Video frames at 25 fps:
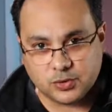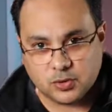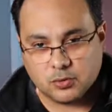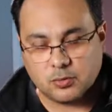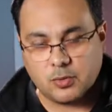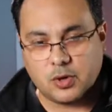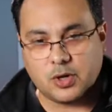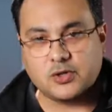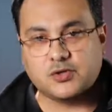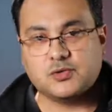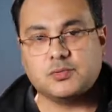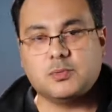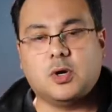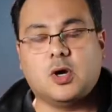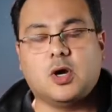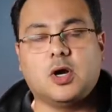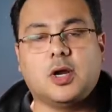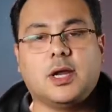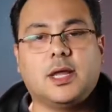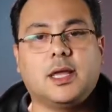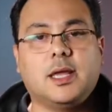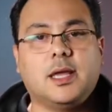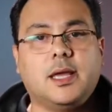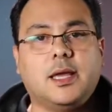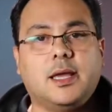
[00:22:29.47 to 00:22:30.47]
are really smart,
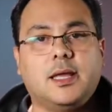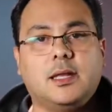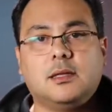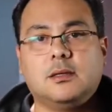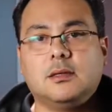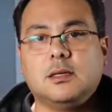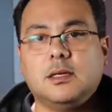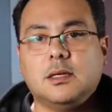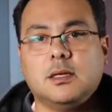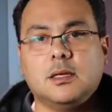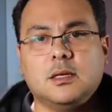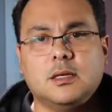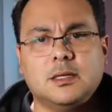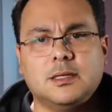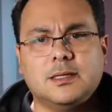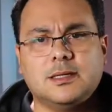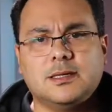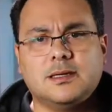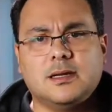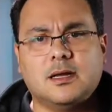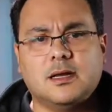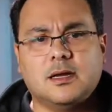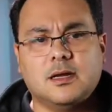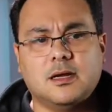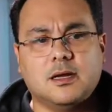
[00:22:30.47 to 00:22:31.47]
and
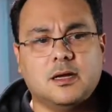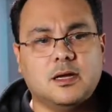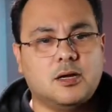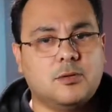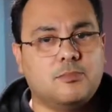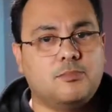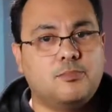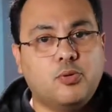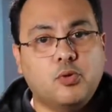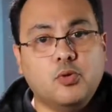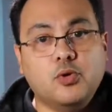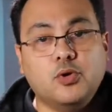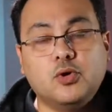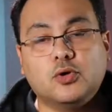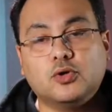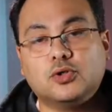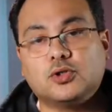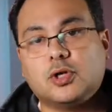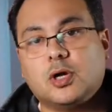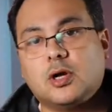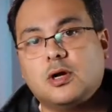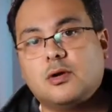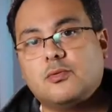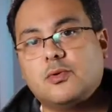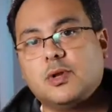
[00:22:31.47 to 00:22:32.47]
poodles
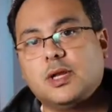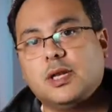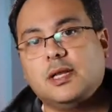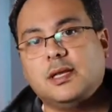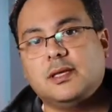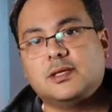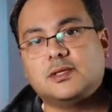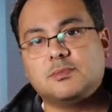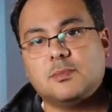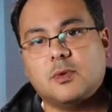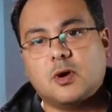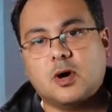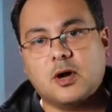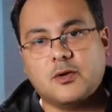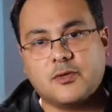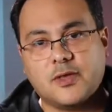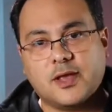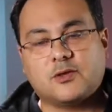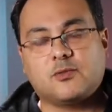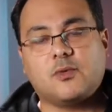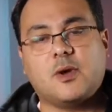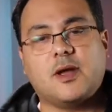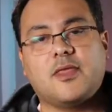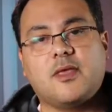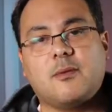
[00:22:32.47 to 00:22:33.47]
are really smart.
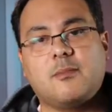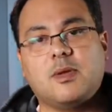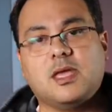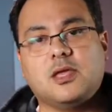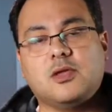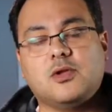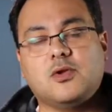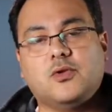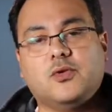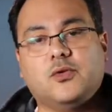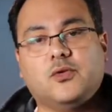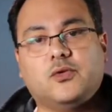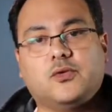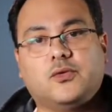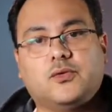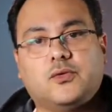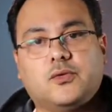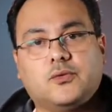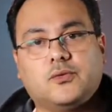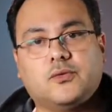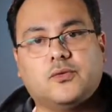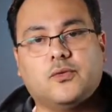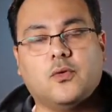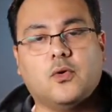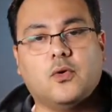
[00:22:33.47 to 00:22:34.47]
That's why they're being used
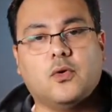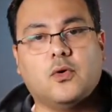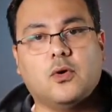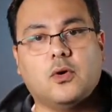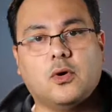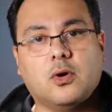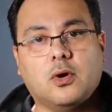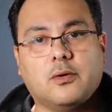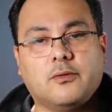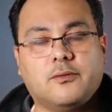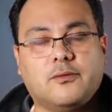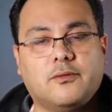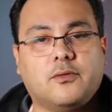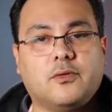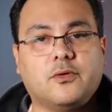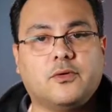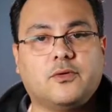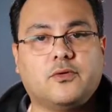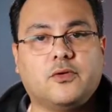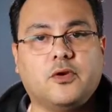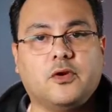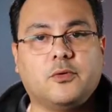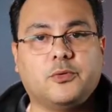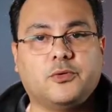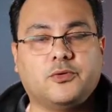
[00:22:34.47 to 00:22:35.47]
for
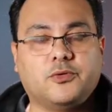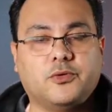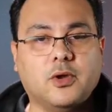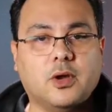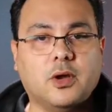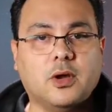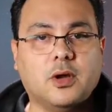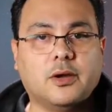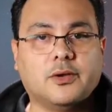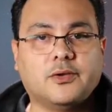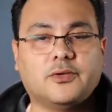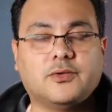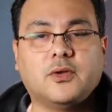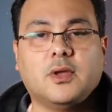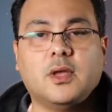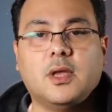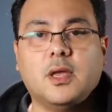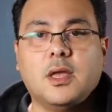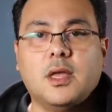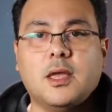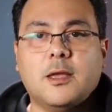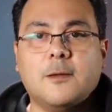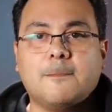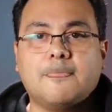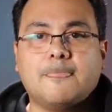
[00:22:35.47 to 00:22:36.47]
service dogs.
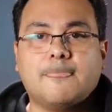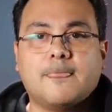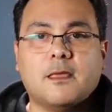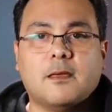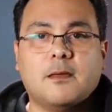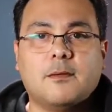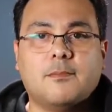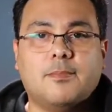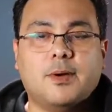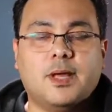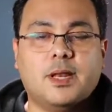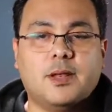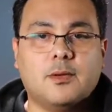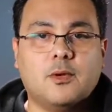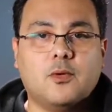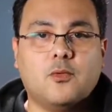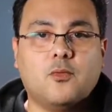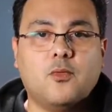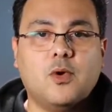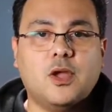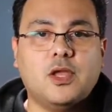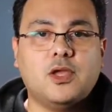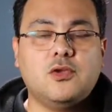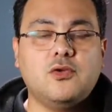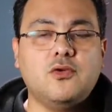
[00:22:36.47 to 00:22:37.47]
But
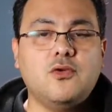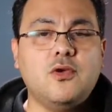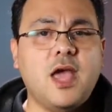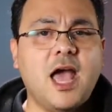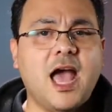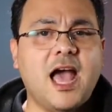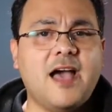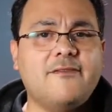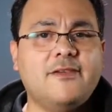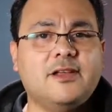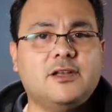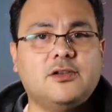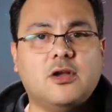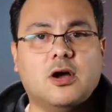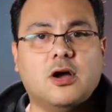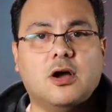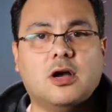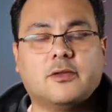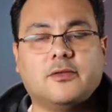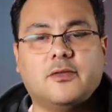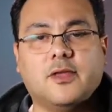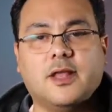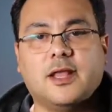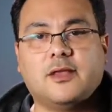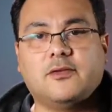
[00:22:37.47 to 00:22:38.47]
when you have a
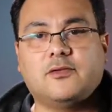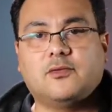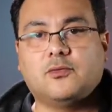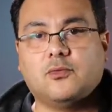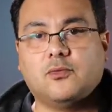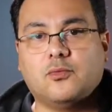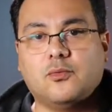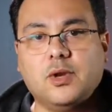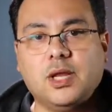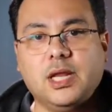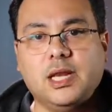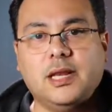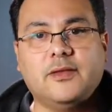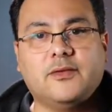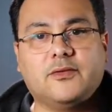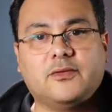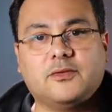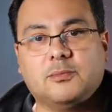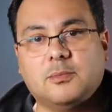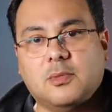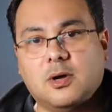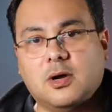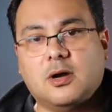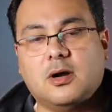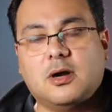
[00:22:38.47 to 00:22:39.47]
dog that is really
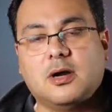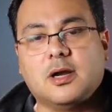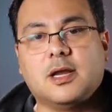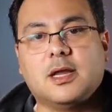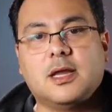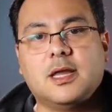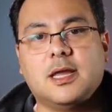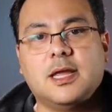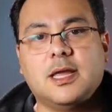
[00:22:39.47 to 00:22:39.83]
smart,